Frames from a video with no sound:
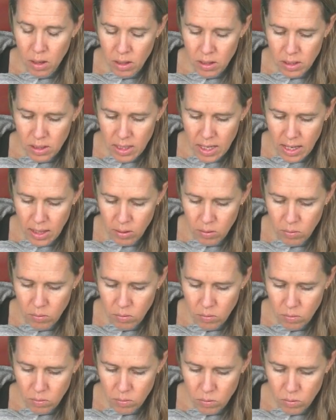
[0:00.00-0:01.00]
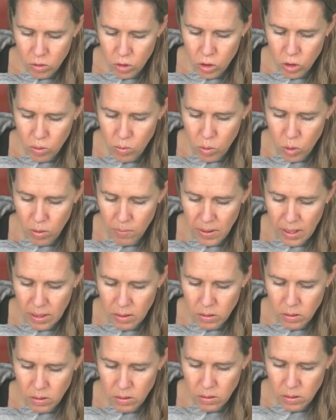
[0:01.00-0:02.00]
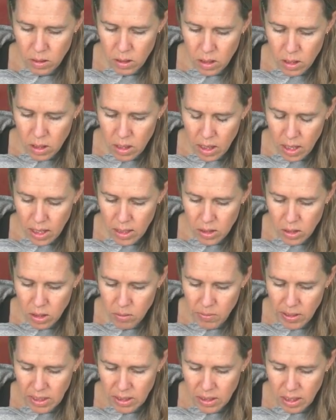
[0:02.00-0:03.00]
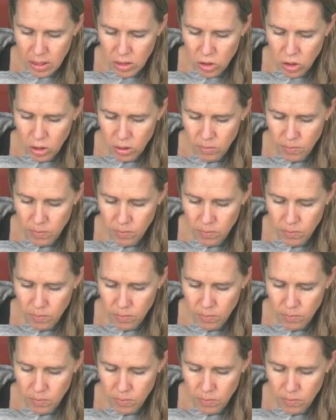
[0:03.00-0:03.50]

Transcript: down, two more beads, into my center.